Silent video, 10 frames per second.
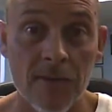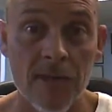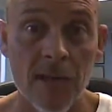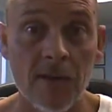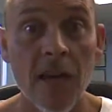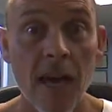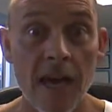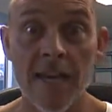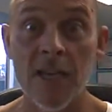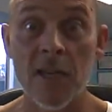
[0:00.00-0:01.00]
So
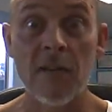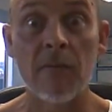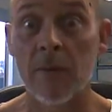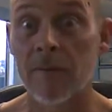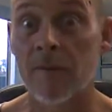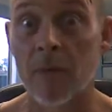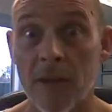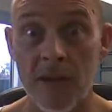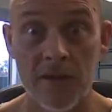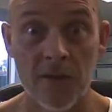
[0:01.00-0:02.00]
again, you have a bit of
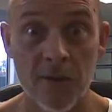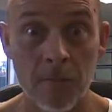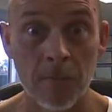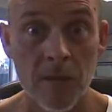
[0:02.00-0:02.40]
with that too.